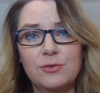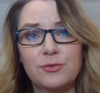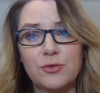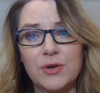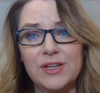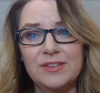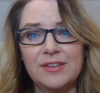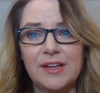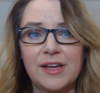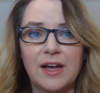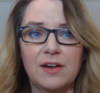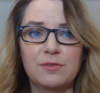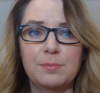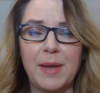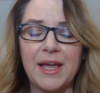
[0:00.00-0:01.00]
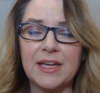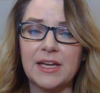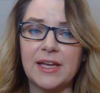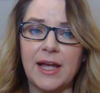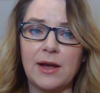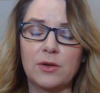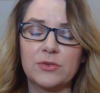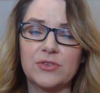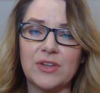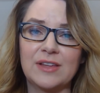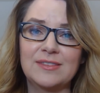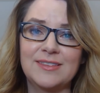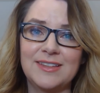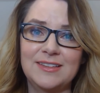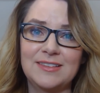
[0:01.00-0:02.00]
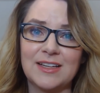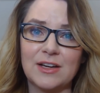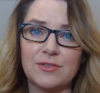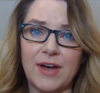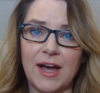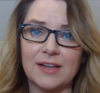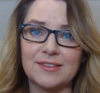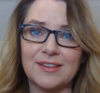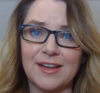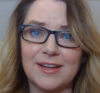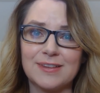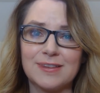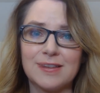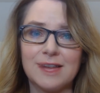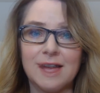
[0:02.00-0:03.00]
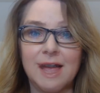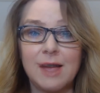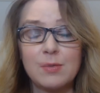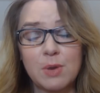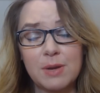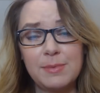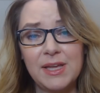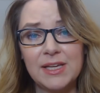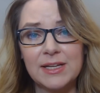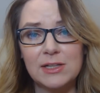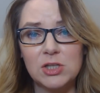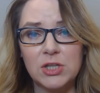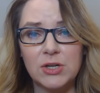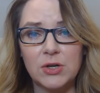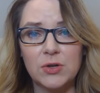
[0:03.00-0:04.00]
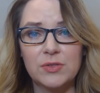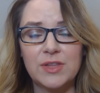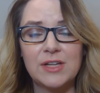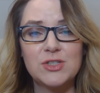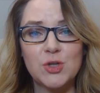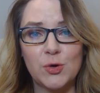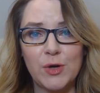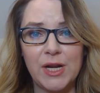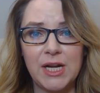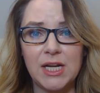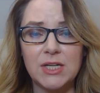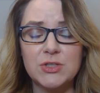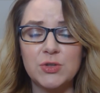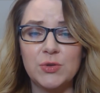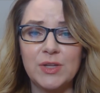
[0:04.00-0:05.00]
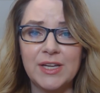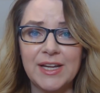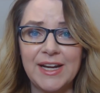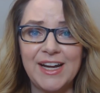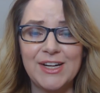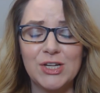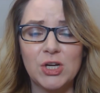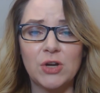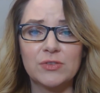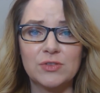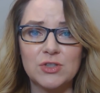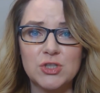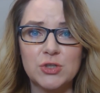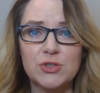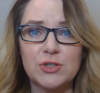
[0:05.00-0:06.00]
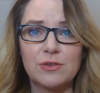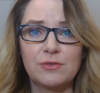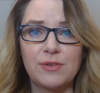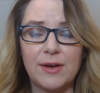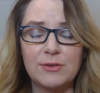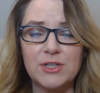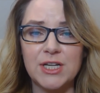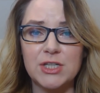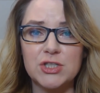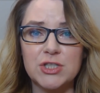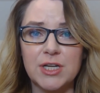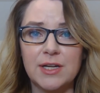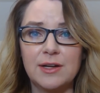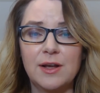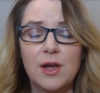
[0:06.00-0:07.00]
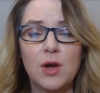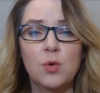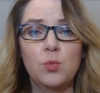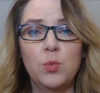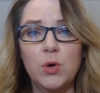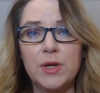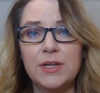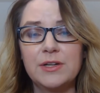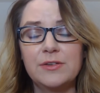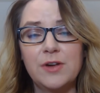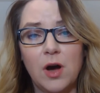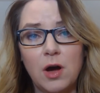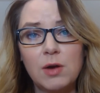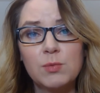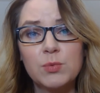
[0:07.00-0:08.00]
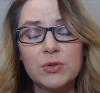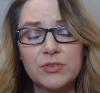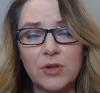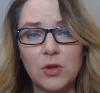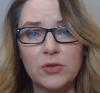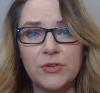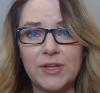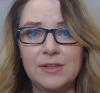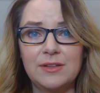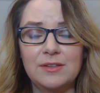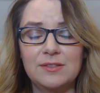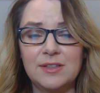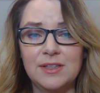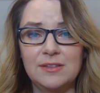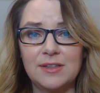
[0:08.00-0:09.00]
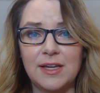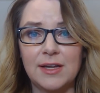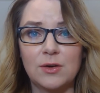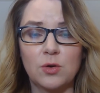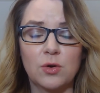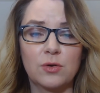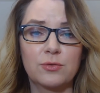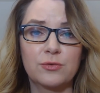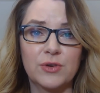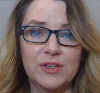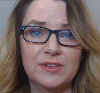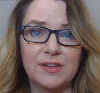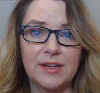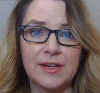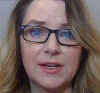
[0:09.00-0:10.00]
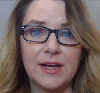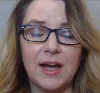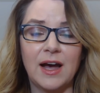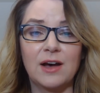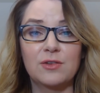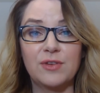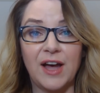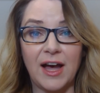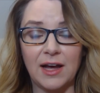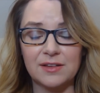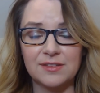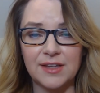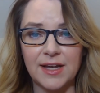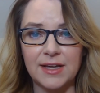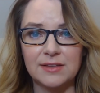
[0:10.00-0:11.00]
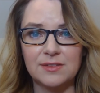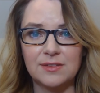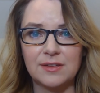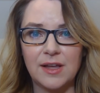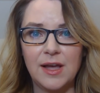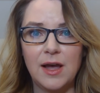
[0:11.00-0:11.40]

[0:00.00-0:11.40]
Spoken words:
freezing of bank accounts and seizing of assets. I want to make it clear that donating to the Canadian Constitution Foundation would not result in the seizing or freezing of assets,